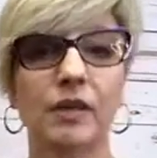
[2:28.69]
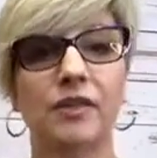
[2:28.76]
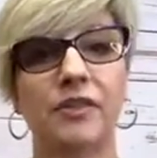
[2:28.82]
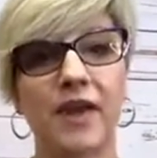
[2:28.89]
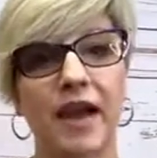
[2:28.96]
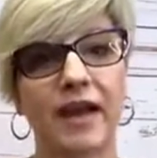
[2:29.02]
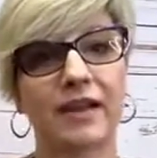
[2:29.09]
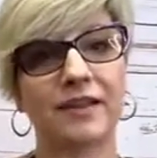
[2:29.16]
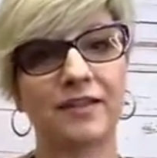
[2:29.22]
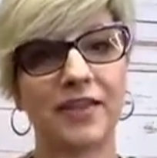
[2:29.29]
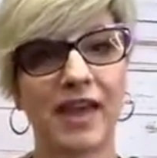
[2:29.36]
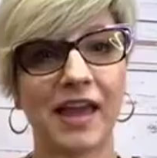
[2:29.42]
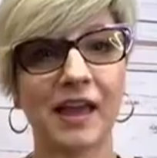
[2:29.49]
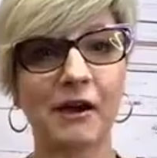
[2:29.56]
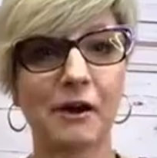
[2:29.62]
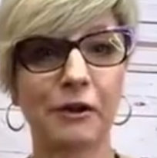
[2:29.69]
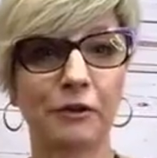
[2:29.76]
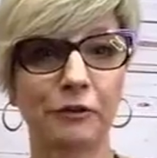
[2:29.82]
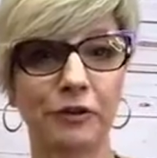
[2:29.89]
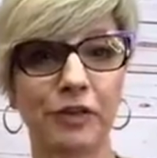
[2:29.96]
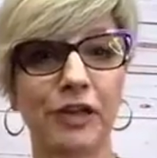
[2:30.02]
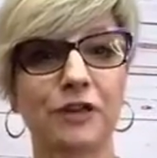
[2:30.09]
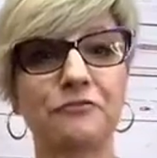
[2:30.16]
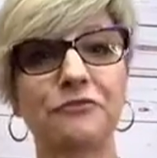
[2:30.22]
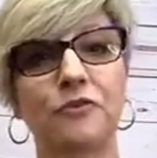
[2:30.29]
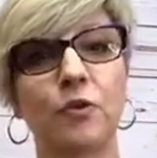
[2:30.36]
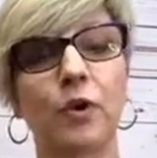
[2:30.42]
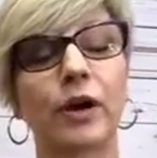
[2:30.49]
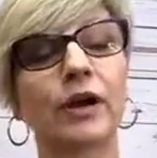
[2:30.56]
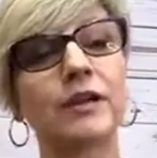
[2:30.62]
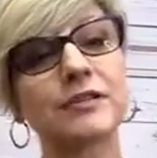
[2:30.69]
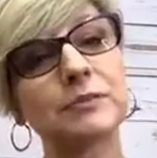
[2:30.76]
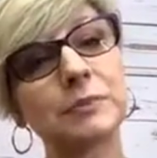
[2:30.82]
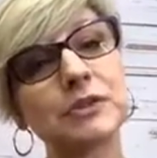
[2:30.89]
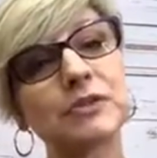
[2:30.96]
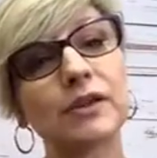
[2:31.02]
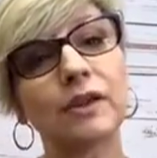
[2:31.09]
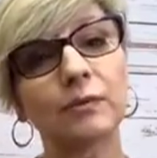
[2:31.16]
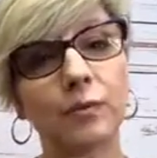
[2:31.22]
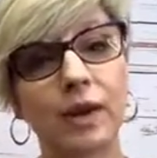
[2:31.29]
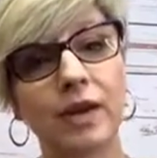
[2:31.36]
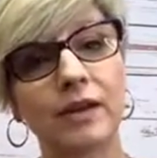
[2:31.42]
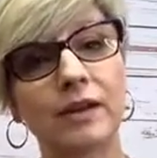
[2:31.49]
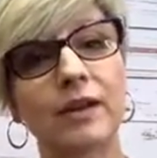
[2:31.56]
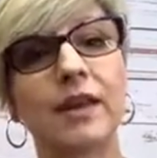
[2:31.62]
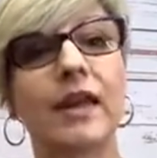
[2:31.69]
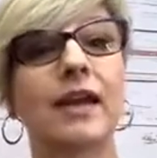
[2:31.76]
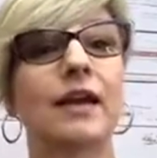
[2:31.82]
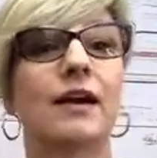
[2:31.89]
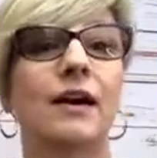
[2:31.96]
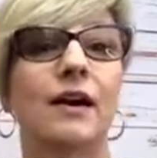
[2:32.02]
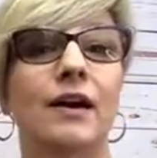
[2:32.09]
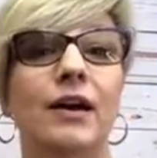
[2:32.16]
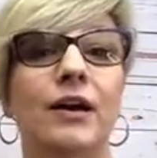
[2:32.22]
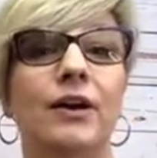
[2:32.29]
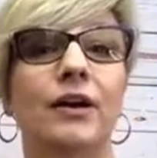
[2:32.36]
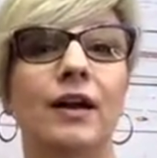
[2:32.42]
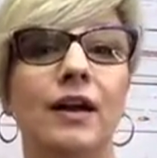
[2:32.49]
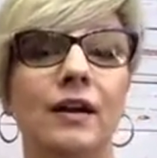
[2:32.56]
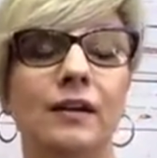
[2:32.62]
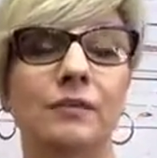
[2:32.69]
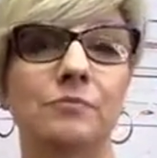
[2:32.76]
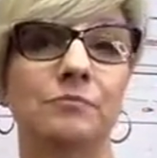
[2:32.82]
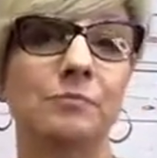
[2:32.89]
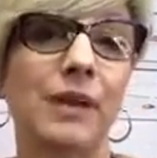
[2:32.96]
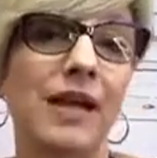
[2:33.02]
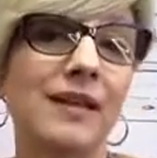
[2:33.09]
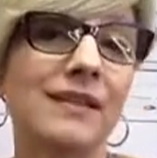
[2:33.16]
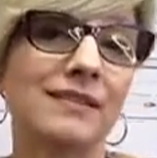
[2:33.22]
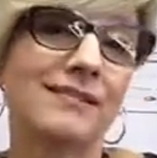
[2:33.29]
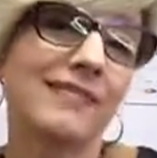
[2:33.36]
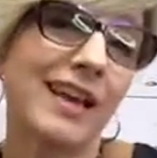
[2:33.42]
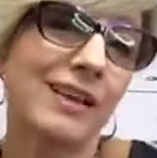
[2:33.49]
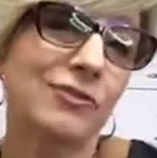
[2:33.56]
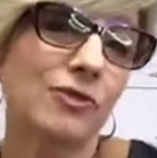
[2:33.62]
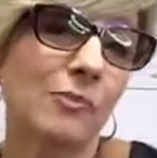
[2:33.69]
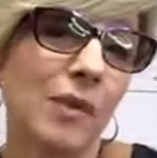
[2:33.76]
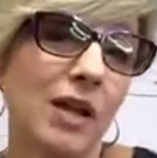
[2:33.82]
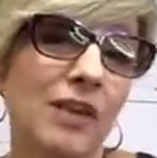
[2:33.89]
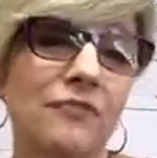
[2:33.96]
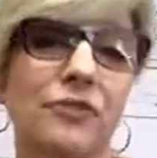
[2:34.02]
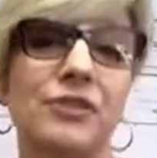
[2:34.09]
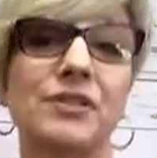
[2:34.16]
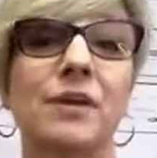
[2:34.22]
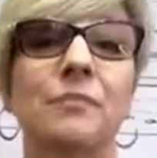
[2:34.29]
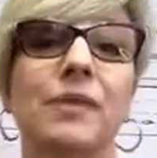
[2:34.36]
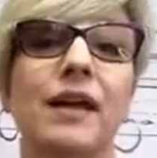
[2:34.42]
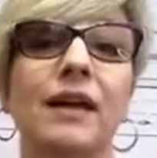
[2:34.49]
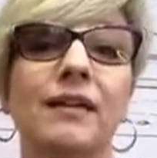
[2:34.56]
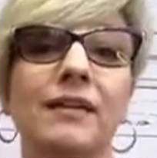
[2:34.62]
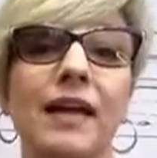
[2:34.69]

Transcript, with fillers: that they are looking for, especially when they are um, paying extra money for something.